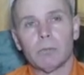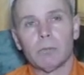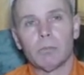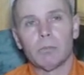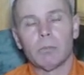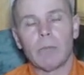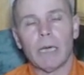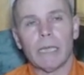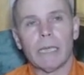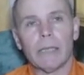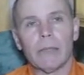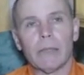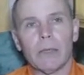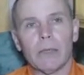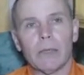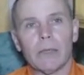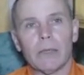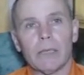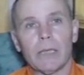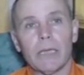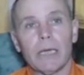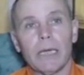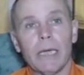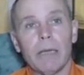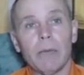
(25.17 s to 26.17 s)
might not
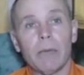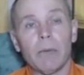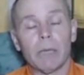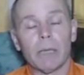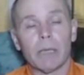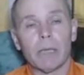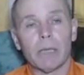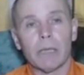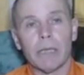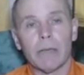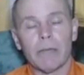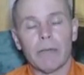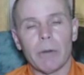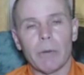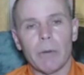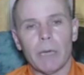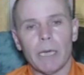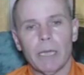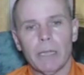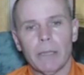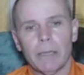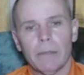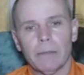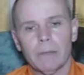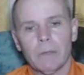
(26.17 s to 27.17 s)
agree with
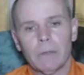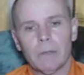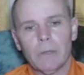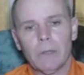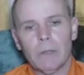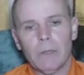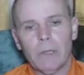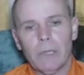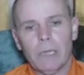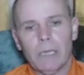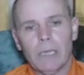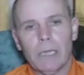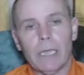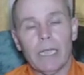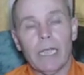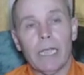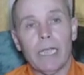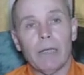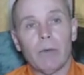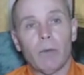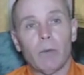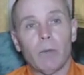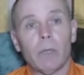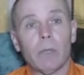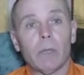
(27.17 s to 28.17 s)
everyone.
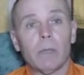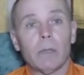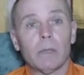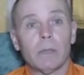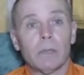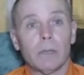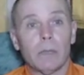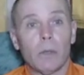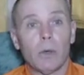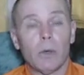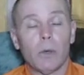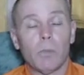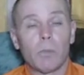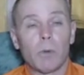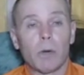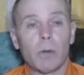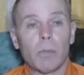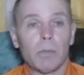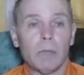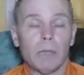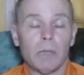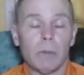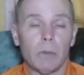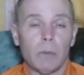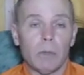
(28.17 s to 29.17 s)
There will or
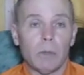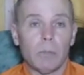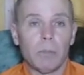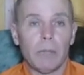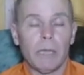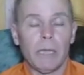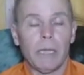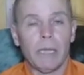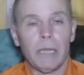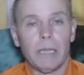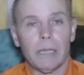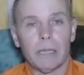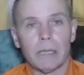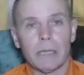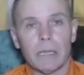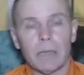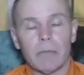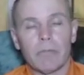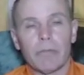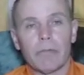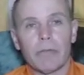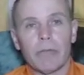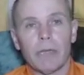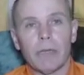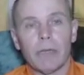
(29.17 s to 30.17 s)
probably will be
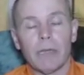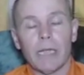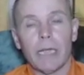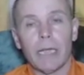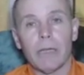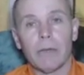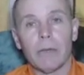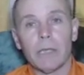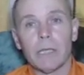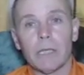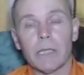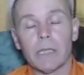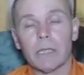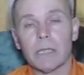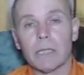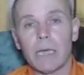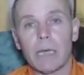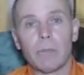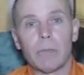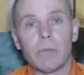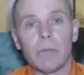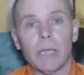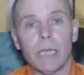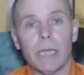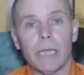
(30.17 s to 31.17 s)
some foul language
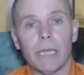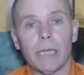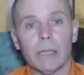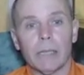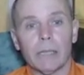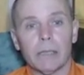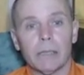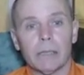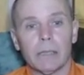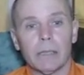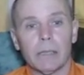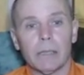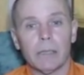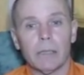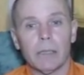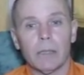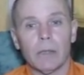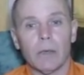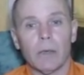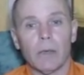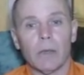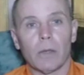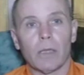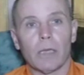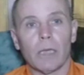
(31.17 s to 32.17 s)
somewhere
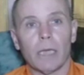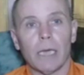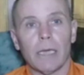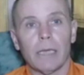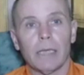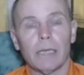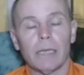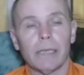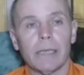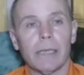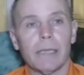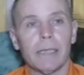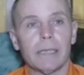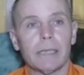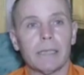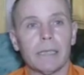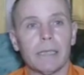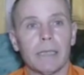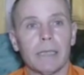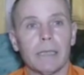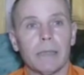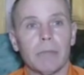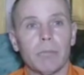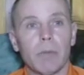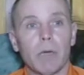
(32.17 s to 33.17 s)
along the line. It is
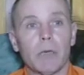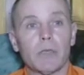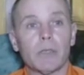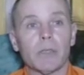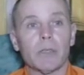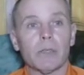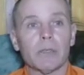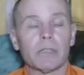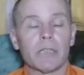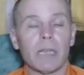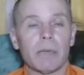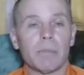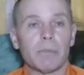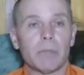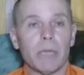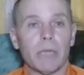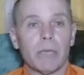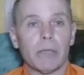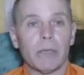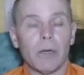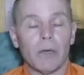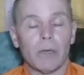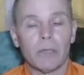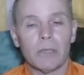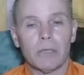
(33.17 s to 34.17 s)
an emotional
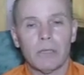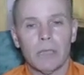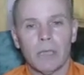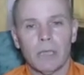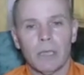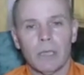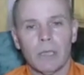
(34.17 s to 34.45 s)
subject, dogs.